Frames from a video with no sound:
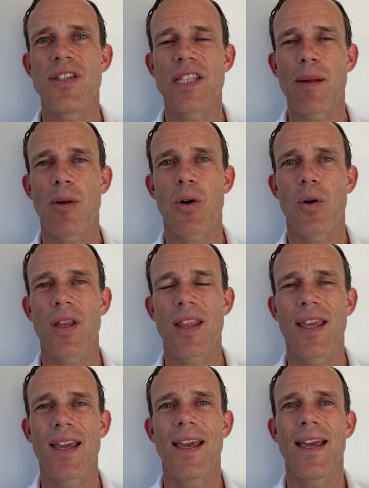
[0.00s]
stablecoin
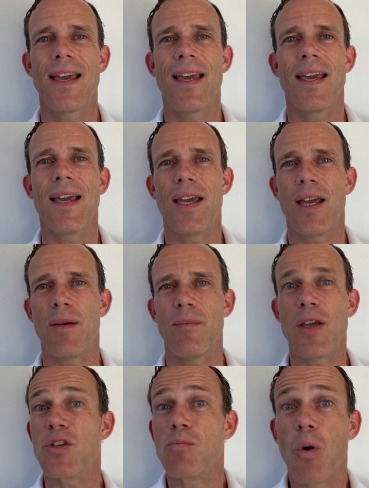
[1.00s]

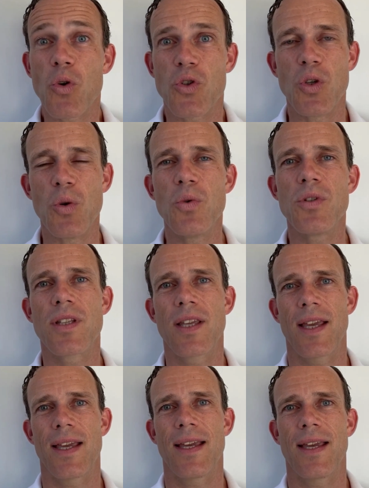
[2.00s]
is most used
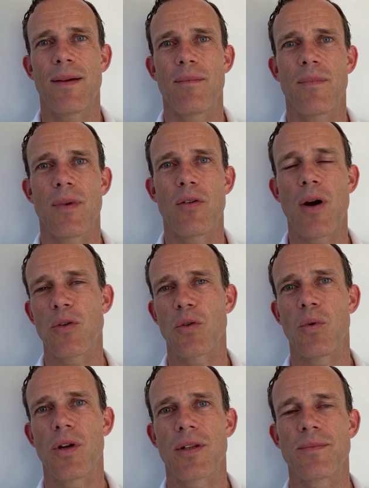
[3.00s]
around the
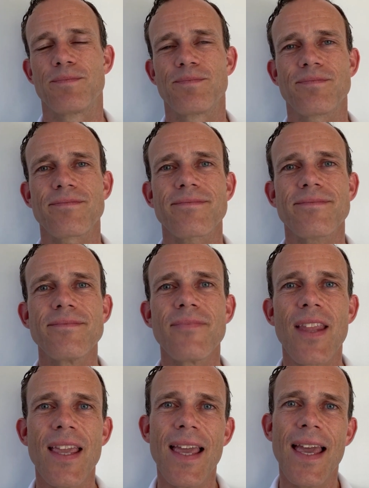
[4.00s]
world.
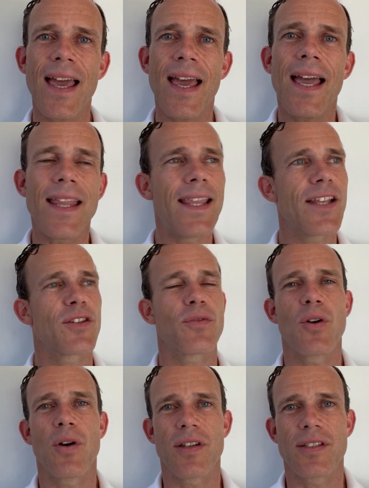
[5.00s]
That's of
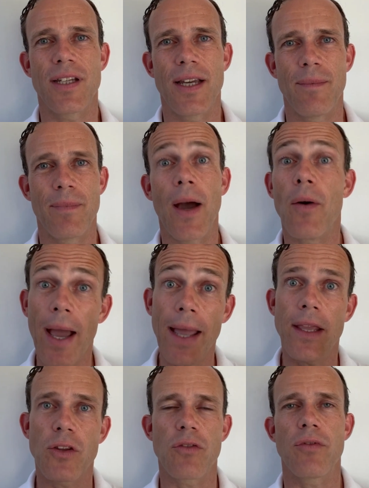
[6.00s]
course, and
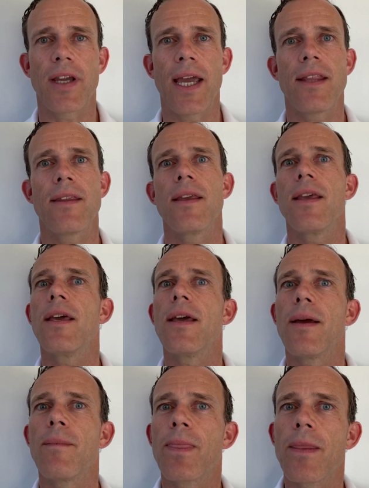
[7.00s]
not to forget,
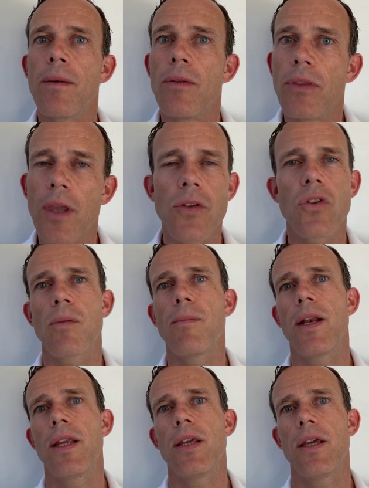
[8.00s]
not so
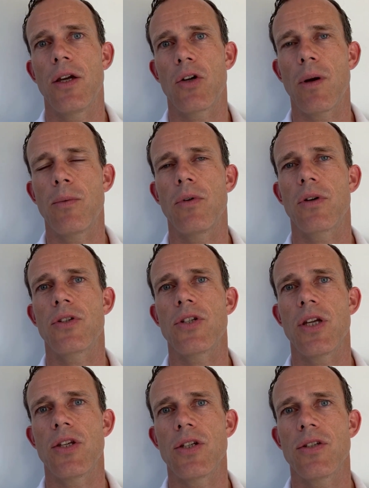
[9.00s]
many crypto
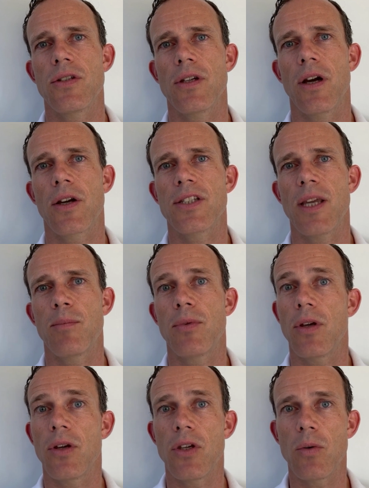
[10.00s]
exchanges accept
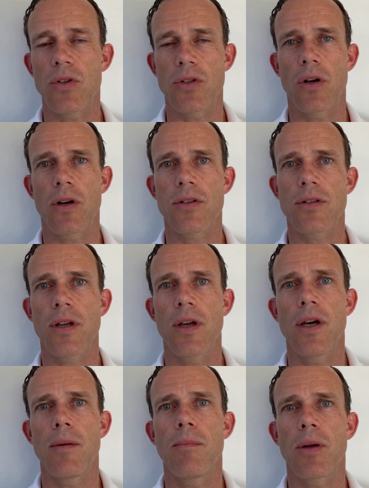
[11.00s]
US dollars,
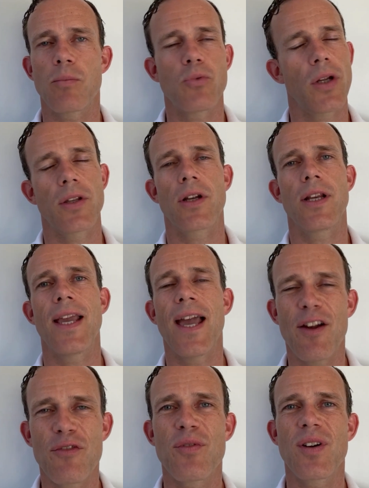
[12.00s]
but practically
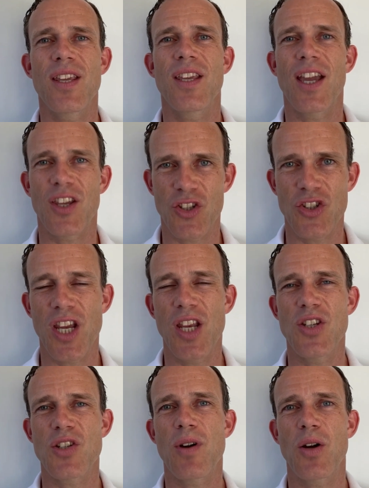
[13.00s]
every
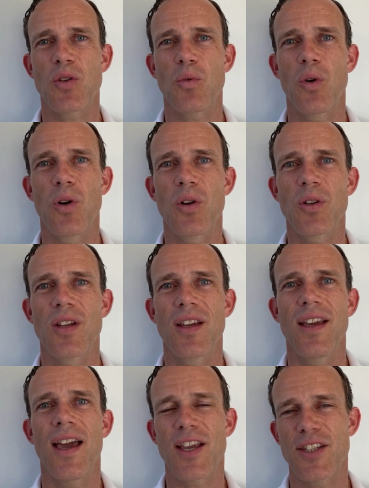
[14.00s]
exchange around the world
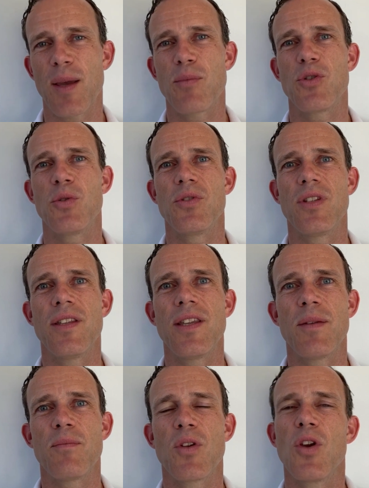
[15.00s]
accepts
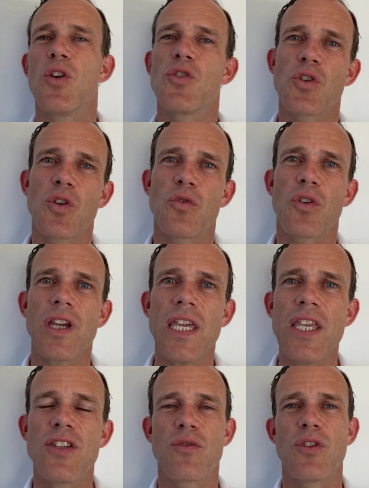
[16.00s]
USDT. So for
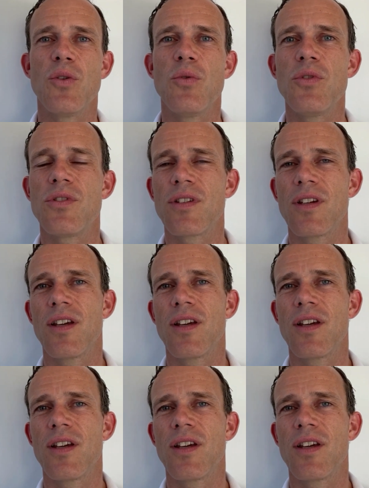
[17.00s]
ease of use,